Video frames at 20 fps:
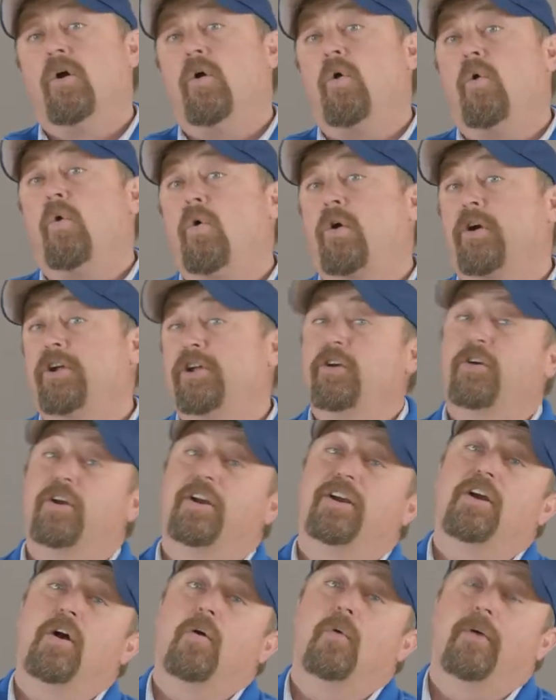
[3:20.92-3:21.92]
or you
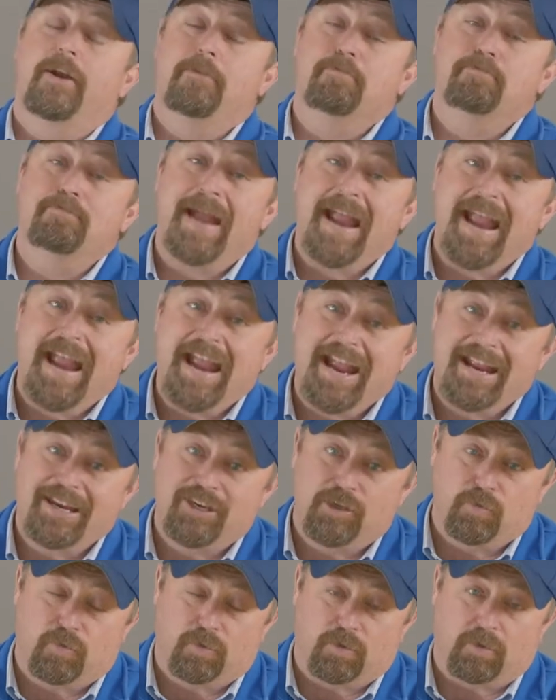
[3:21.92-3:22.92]
can go in a
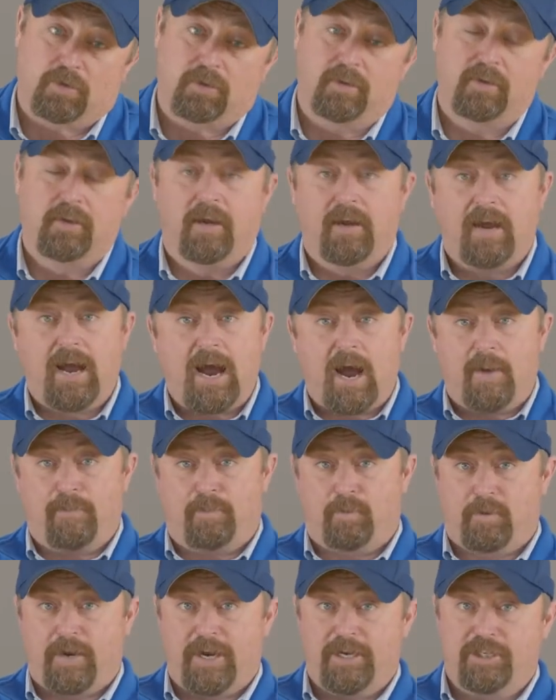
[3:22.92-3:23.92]
manual
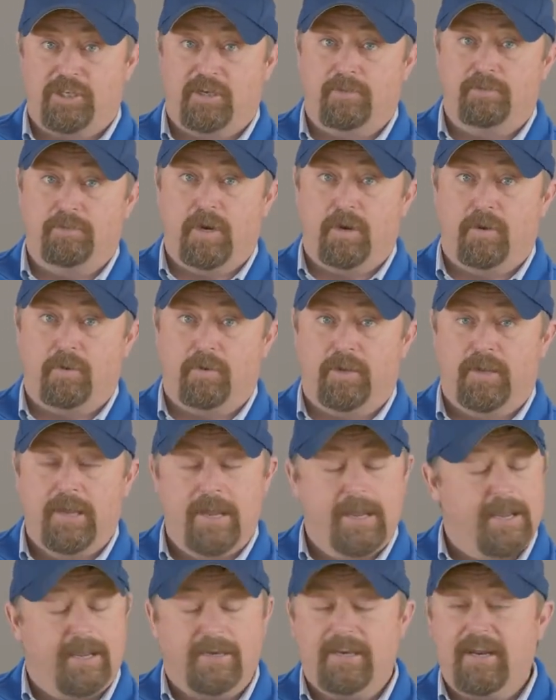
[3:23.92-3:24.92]
operation mode.
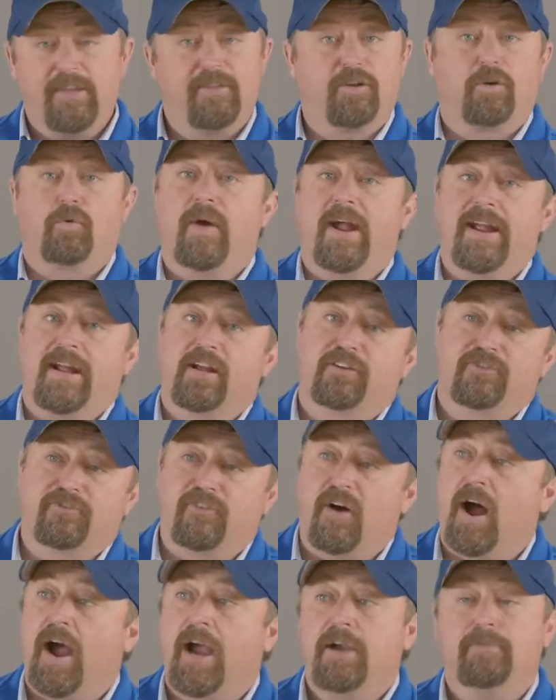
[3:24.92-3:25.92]
And either way is
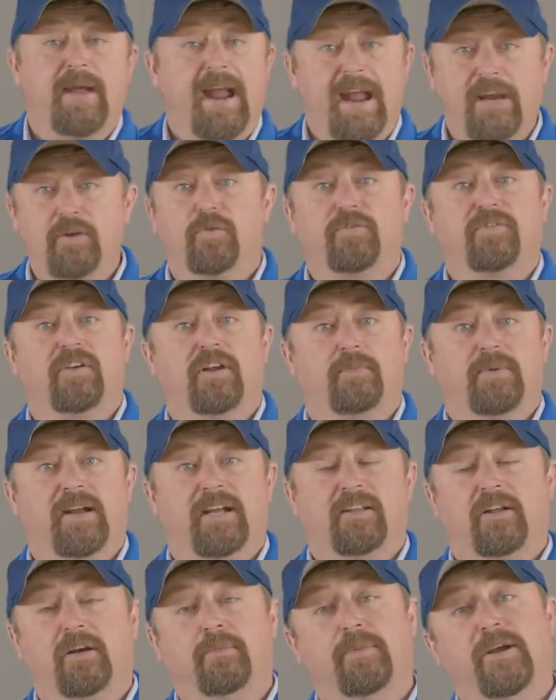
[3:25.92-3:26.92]
fine. Manual is going to be
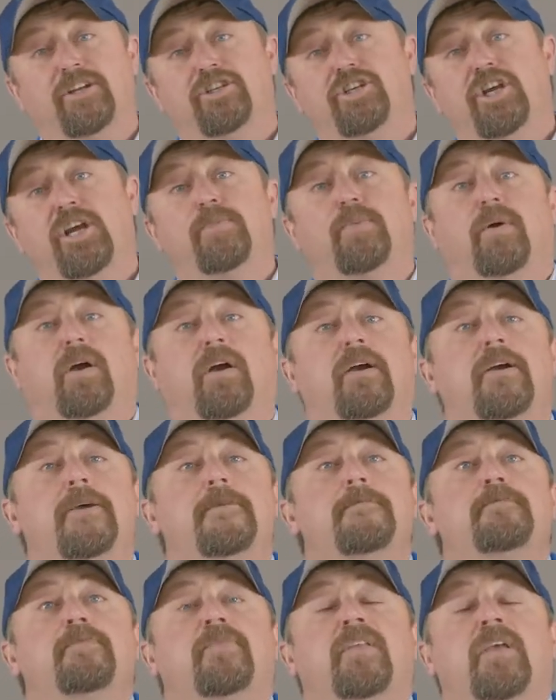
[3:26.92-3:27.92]
a little bit cheaper,
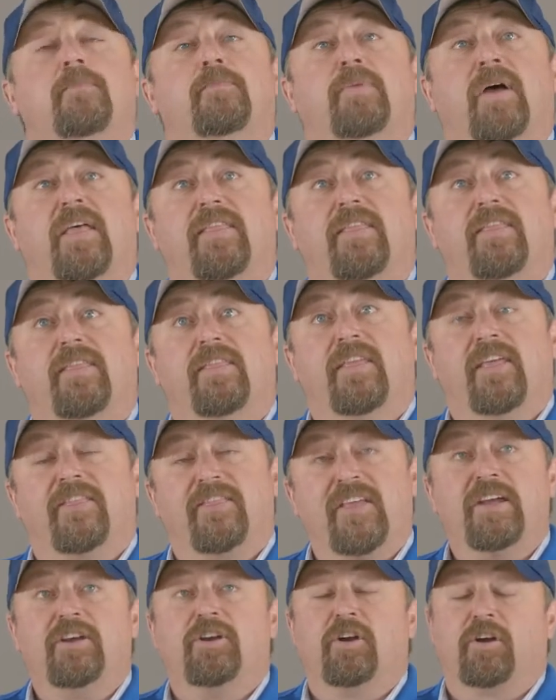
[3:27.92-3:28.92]
but the
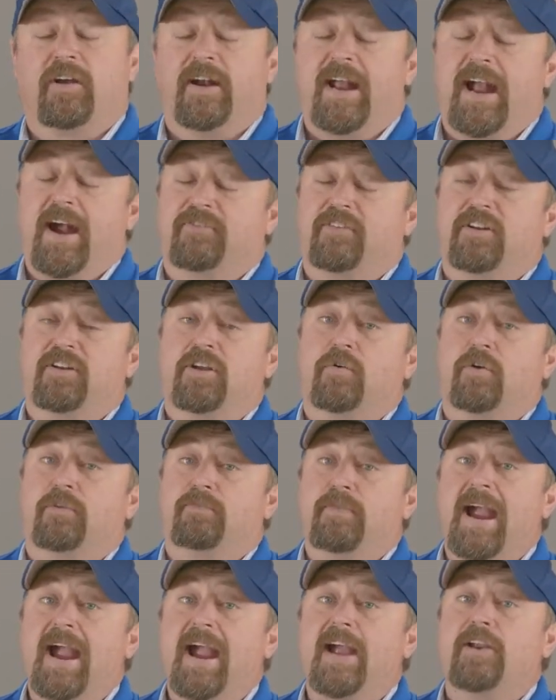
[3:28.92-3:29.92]
thing you're going to have to do with
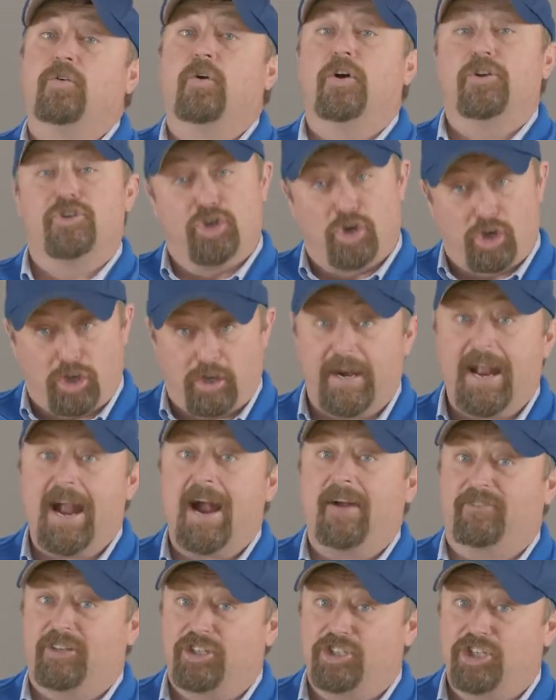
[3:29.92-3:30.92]
manual is you're going to
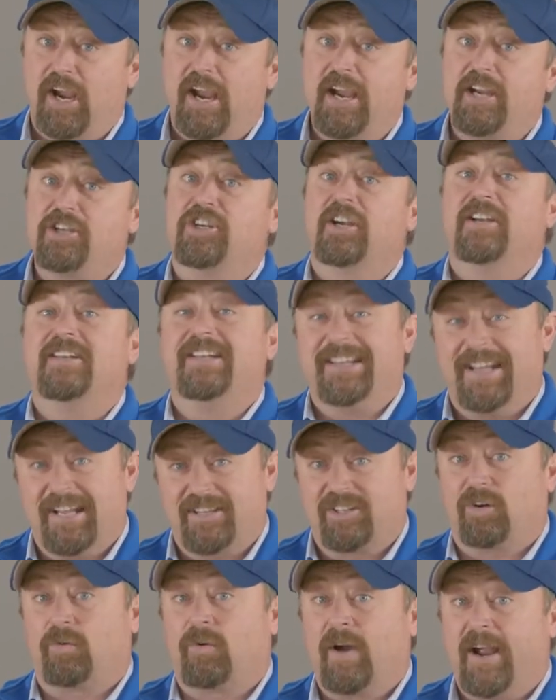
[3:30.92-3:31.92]
have to change it to
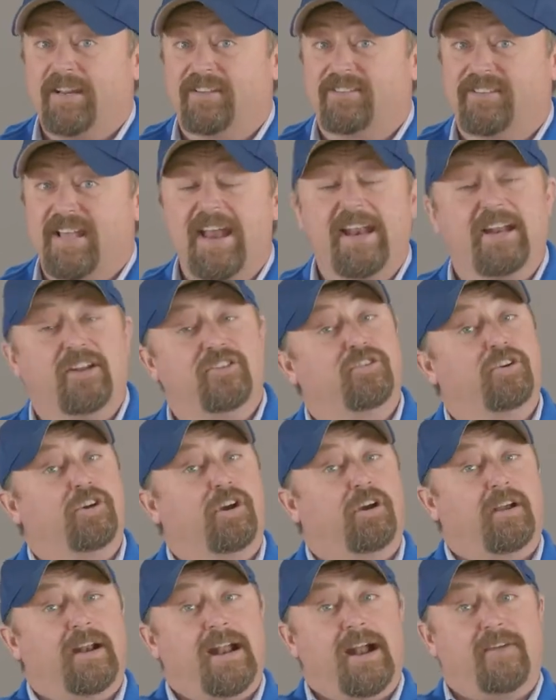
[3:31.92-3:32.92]
get the right setting. So
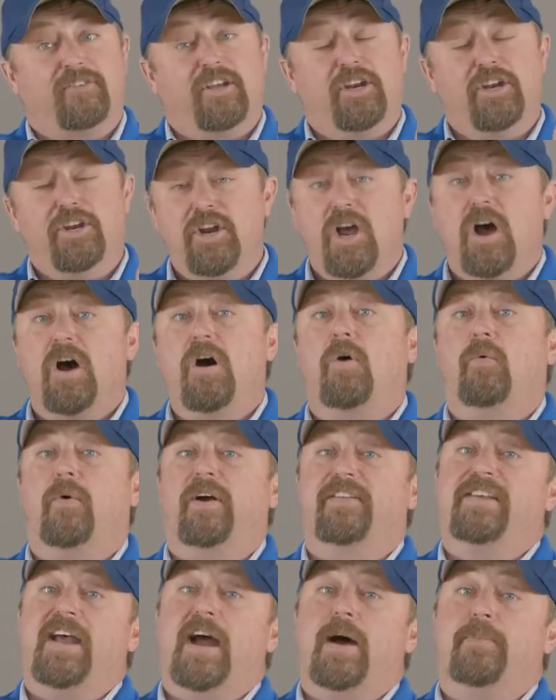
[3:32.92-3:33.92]
you're going to have to know
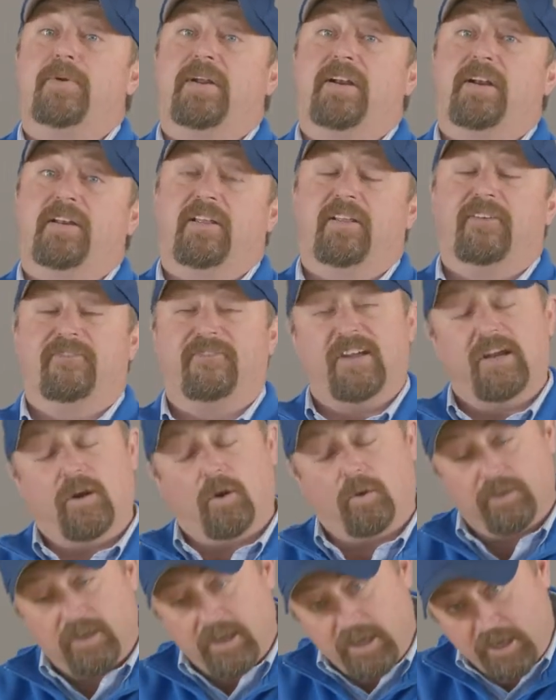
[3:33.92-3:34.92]
what's happening in the
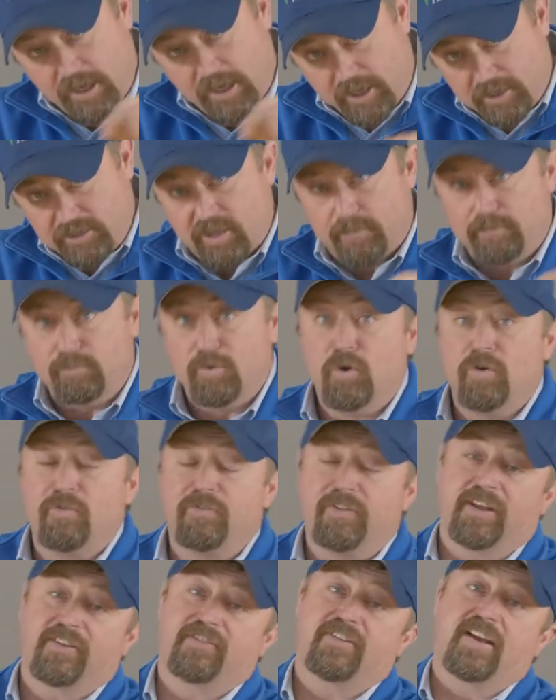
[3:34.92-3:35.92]
field to
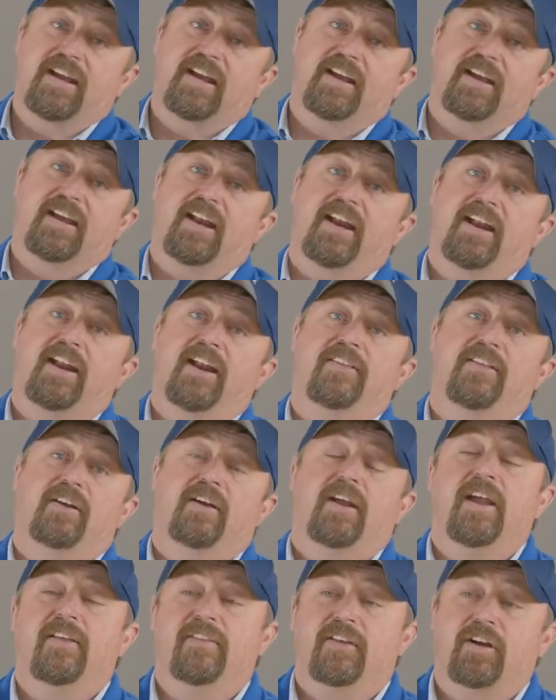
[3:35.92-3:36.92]
move this thing and get it in
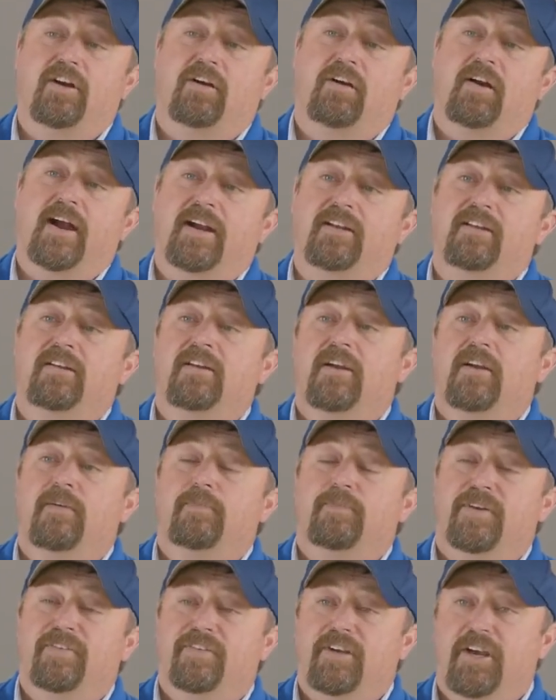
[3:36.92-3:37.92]
the in the correct
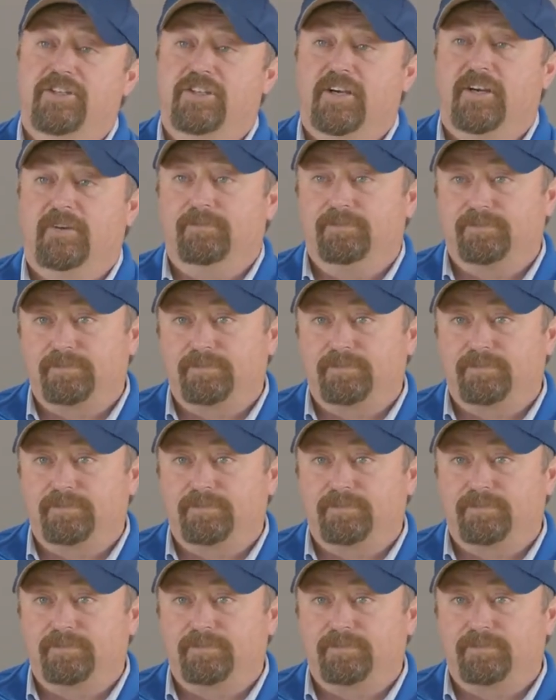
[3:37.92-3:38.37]
position.